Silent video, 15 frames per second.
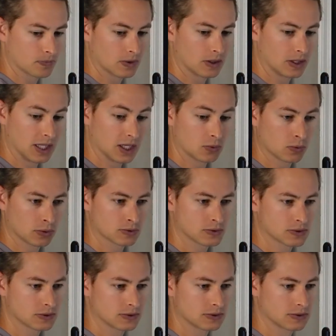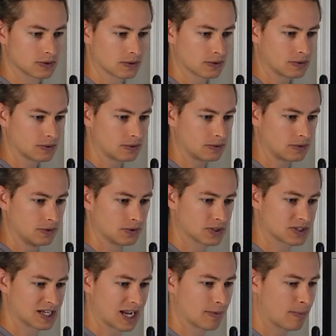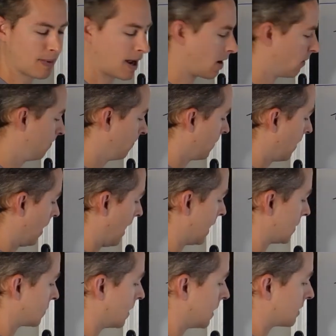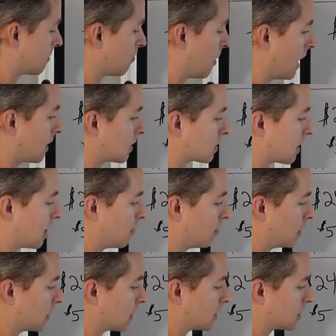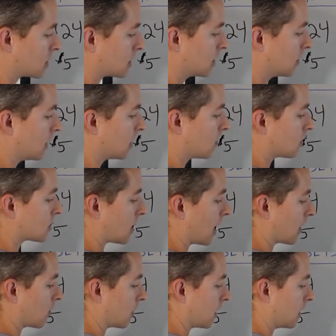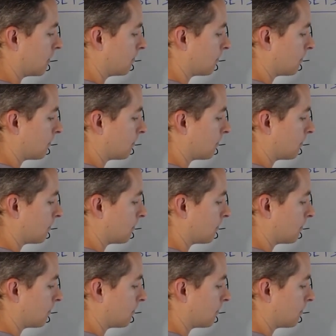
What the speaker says: equals the same amount. Assets minus liabilities still equals equity.